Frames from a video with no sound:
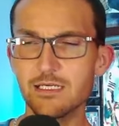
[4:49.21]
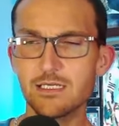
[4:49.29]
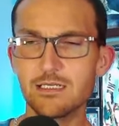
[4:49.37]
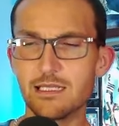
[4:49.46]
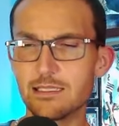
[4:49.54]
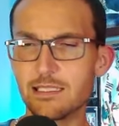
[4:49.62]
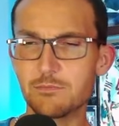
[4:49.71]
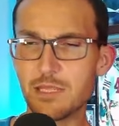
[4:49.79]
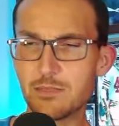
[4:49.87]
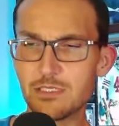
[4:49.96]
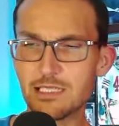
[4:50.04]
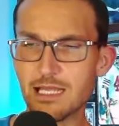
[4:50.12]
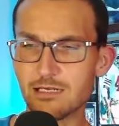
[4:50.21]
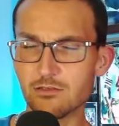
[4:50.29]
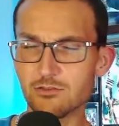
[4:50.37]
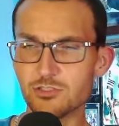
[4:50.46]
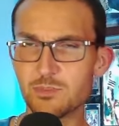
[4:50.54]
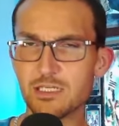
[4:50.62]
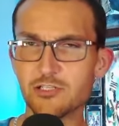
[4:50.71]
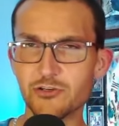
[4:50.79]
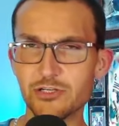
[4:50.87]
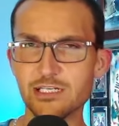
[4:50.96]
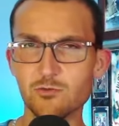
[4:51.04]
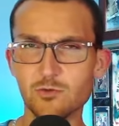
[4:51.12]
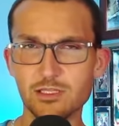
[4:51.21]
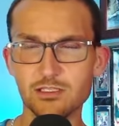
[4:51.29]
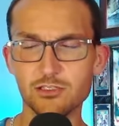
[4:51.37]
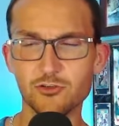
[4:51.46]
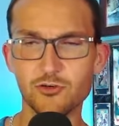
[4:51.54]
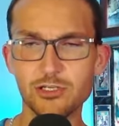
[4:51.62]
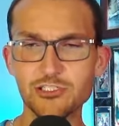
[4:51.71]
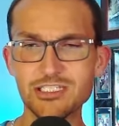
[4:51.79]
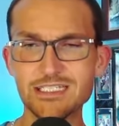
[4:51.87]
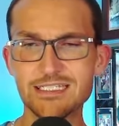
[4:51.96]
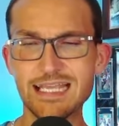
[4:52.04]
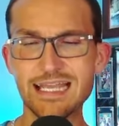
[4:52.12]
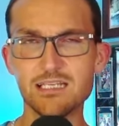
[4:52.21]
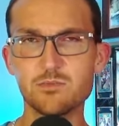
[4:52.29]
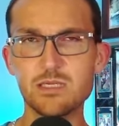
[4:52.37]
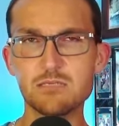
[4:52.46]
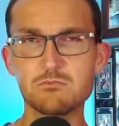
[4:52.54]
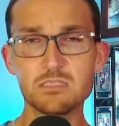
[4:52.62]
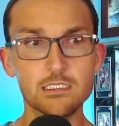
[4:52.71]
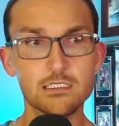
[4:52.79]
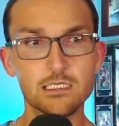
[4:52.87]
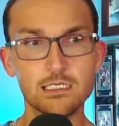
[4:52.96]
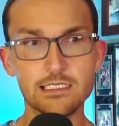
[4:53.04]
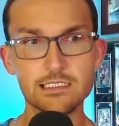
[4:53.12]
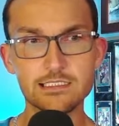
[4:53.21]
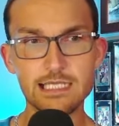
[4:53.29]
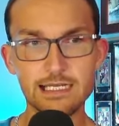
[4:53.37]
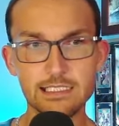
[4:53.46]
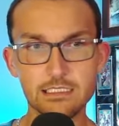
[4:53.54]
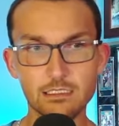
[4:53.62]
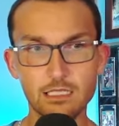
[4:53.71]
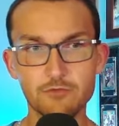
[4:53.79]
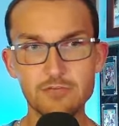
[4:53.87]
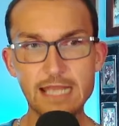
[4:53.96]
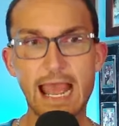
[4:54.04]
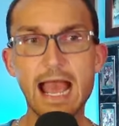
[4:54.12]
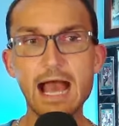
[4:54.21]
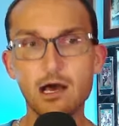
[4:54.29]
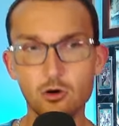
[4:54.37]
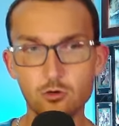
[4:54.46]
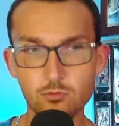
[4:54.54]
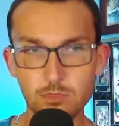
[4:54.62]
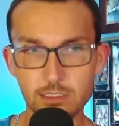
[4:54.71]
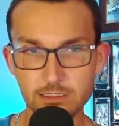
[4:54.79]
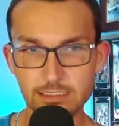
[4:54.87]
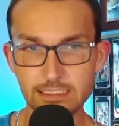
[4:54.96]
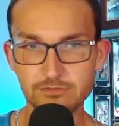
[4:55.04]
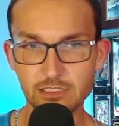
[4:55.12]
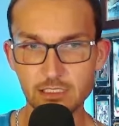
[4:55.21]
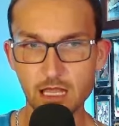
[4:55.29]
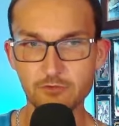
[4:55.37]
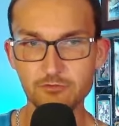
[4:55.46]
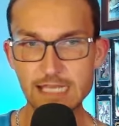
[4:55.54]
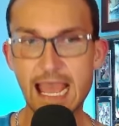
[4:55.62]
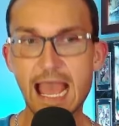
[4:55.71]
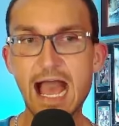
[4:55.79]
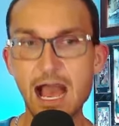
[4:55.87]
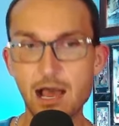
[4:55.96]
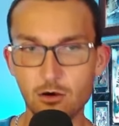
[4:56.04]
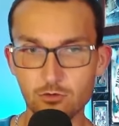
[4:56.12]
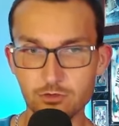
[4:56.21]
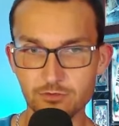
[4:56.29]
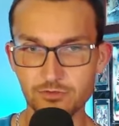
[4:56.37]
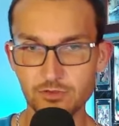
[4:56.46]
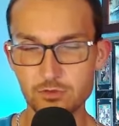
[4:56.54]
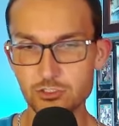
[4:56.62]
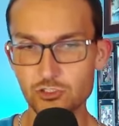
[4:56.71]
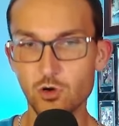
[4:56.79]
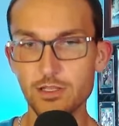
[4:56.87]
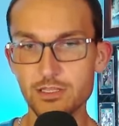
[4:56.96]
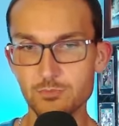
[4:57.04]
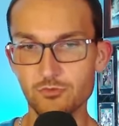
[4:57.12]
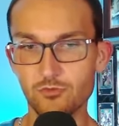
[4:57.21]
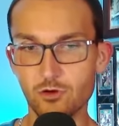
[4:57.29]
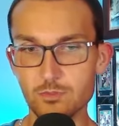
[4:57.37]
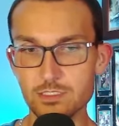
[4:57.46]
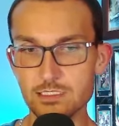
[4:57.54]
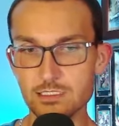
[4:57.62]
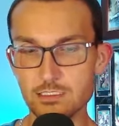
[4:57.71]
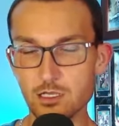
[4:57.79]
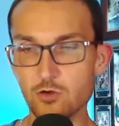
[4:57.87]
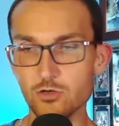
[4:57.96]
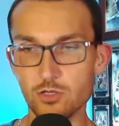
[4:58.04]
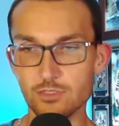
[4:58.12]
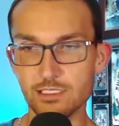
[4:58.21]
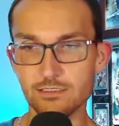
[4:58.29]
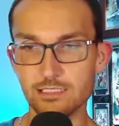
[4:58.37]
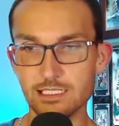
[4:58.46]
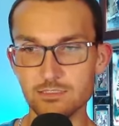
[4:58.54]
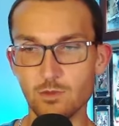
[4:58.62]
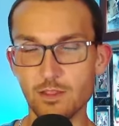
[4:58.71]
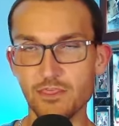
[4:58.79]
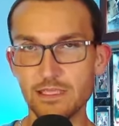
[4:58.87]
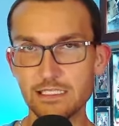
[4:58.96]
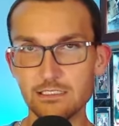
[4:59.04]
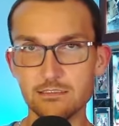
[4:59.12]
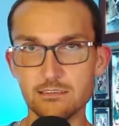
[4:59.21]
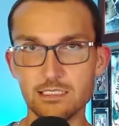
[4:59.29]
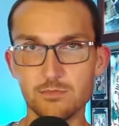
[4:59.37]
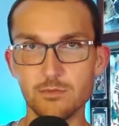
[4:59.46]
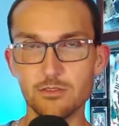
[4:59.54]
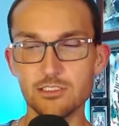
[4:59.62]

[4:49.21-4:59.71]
And then maybe, I don't know, just being greeted with your cringy sand memes. He's getting the love now, but give the love now if you enjoyed the performances. Oh no, that's one thing you can say about this